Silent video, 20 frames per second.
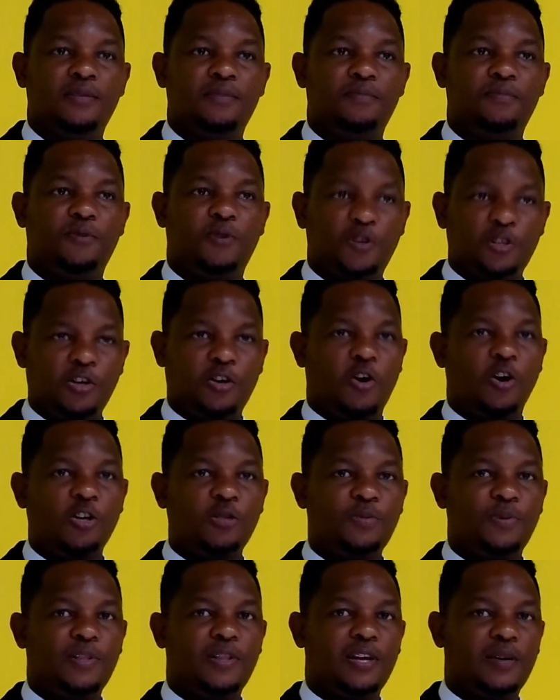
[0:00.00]
Because the
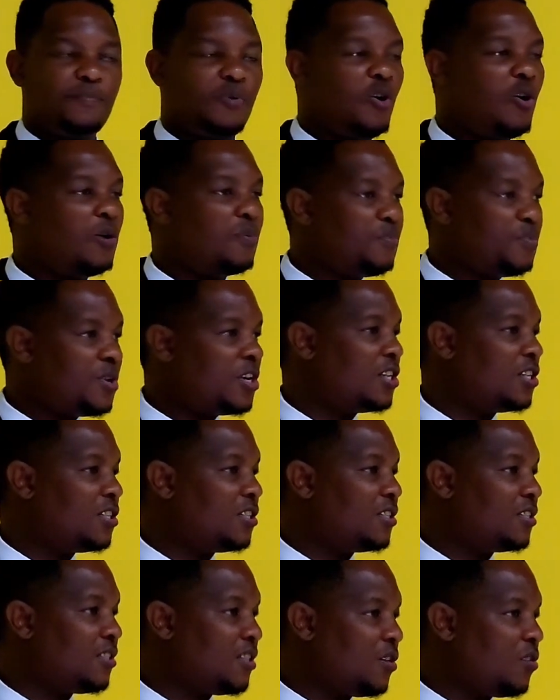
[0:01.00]
gospel that Paul preached
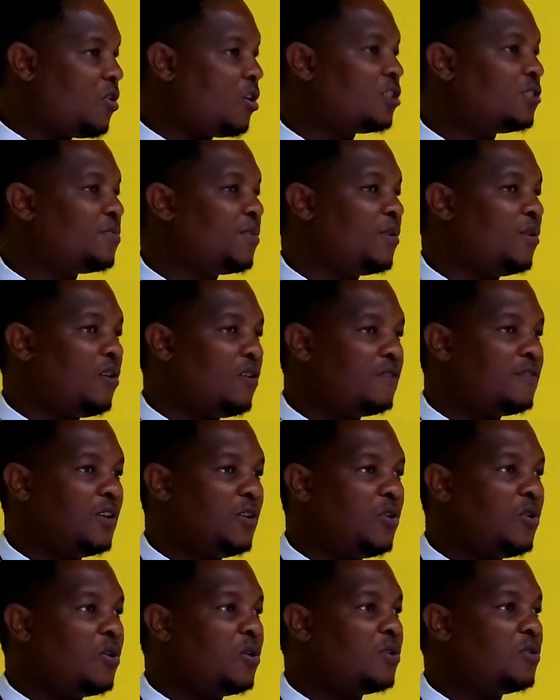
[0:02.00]
is the gospel of the
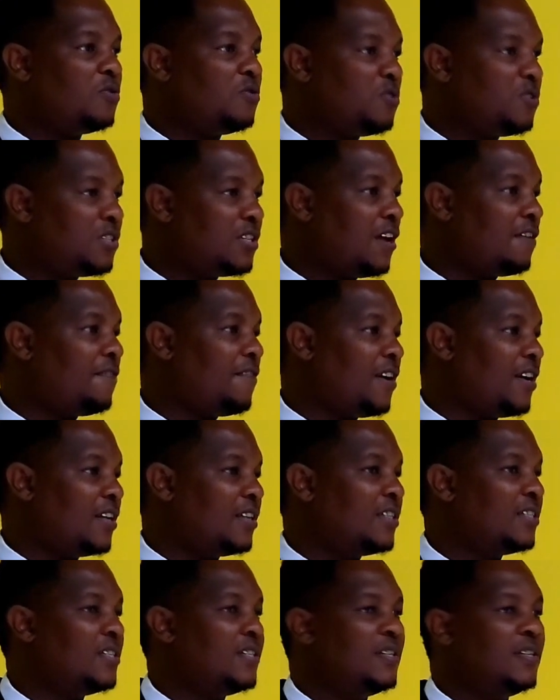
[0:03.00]
Lord who suffered
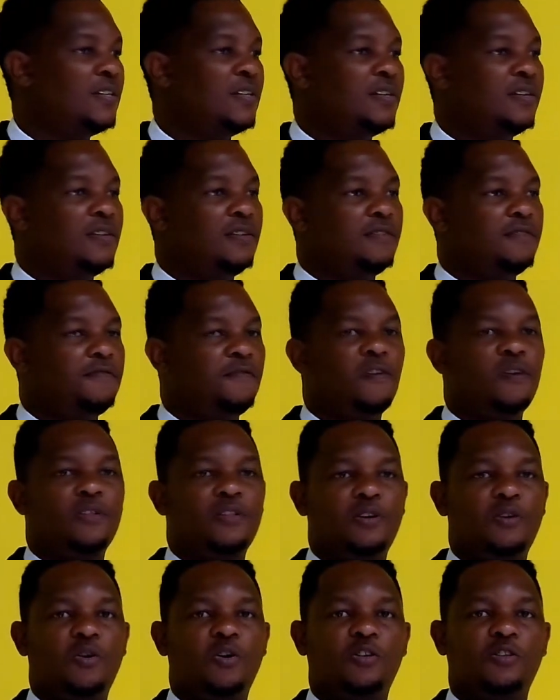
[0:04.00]
for the
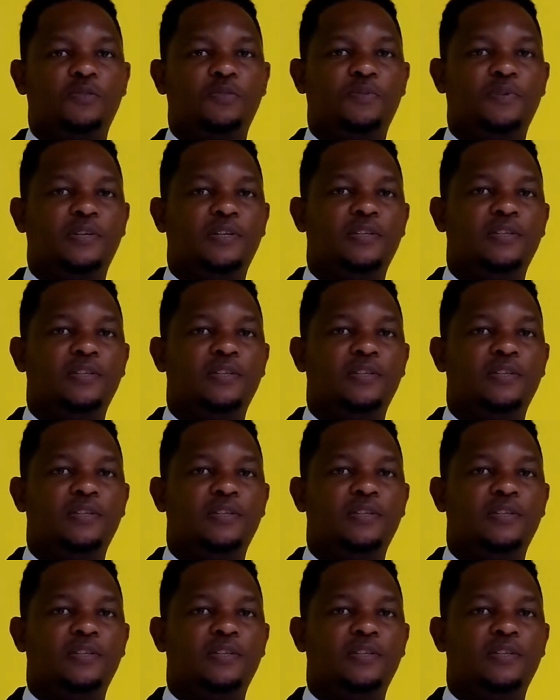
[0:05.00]
gospel.